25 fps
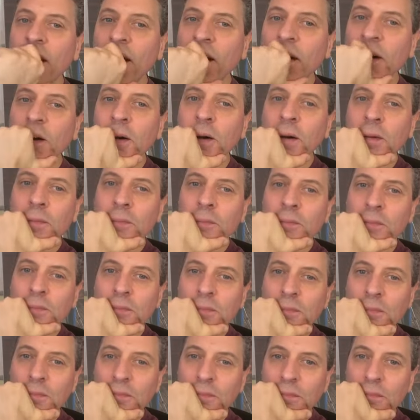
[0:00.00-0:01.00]

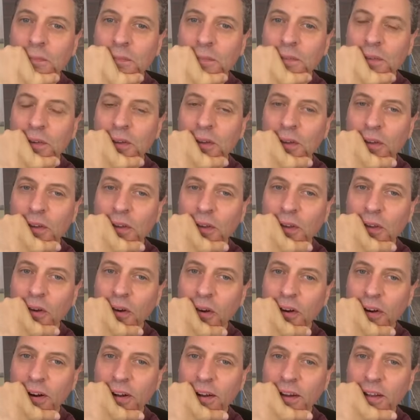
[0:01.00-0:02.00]
Um,
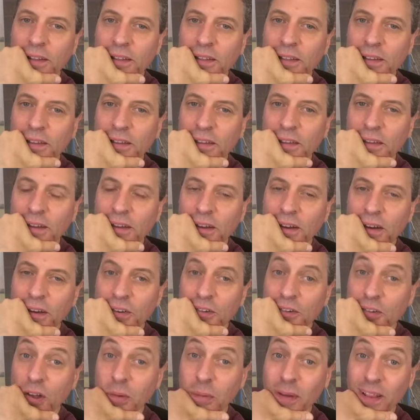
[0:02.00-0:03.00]
you're a, are
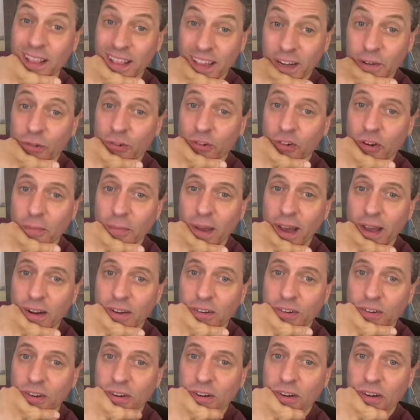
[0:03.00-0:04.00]
you talking about literature
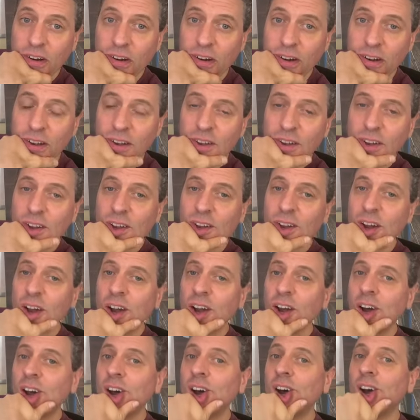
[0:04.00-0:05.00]
manager?
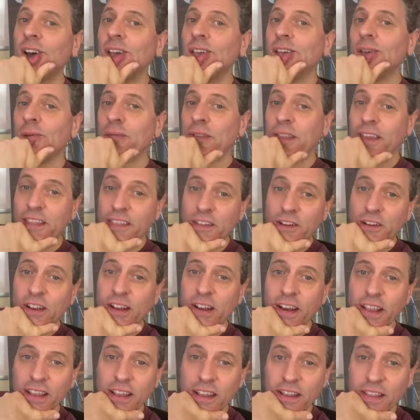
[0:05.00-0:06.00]
Uh, you know, they're
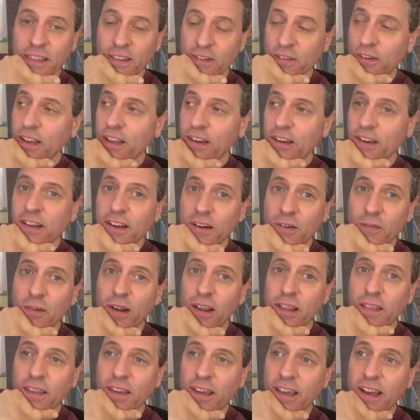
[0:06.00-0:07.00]
going to they're need to gonna
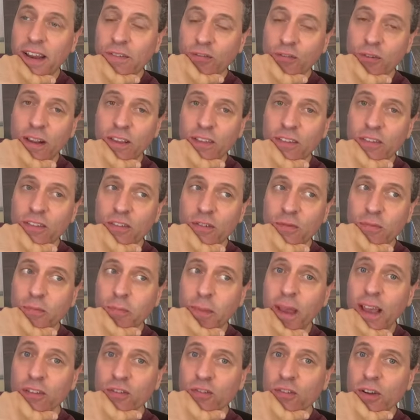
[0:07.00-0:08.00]
write. They're going to have to write
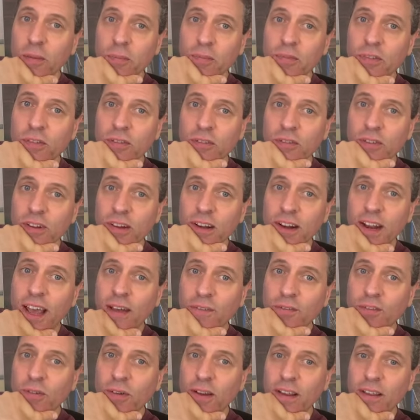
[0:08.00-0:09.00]
spec scripts. They're going to
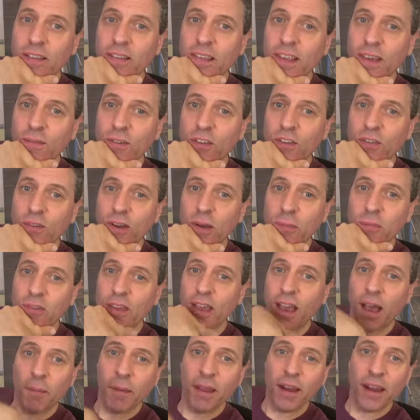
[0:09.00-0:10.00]
have to write T V scripts.
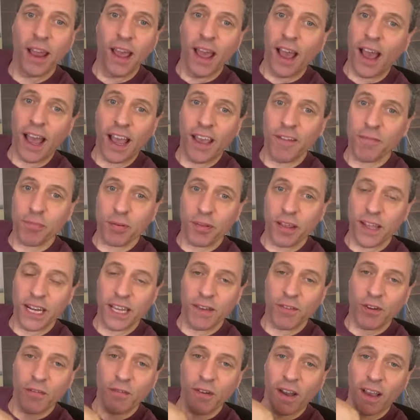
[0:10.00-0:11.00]
Yeah, I mean, I have
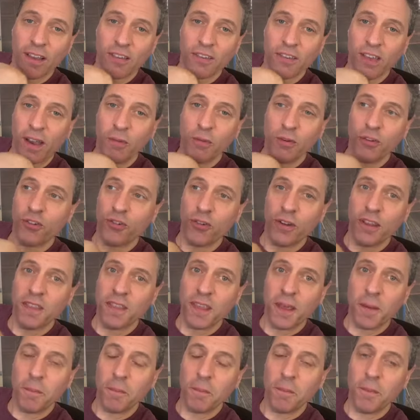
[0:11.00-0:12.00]
plenty of advice. I would
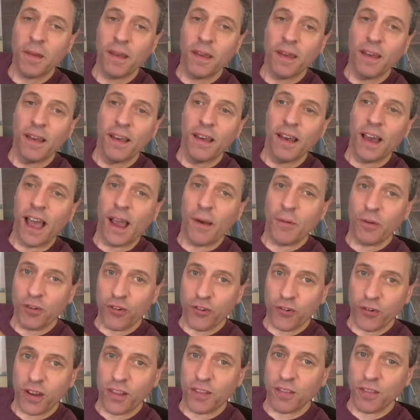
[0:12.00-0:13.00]
treat them. I
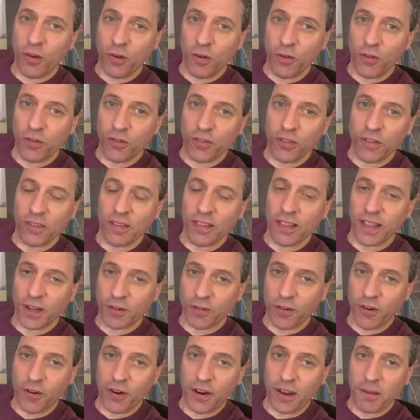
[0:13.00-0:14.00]
would treat those
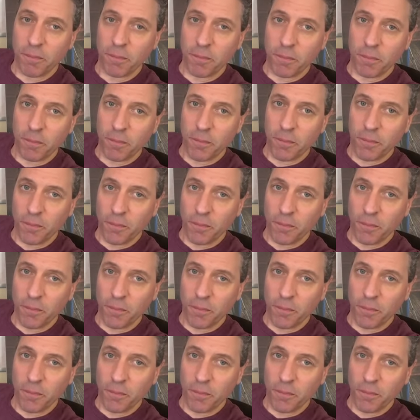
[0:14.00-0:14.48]
literary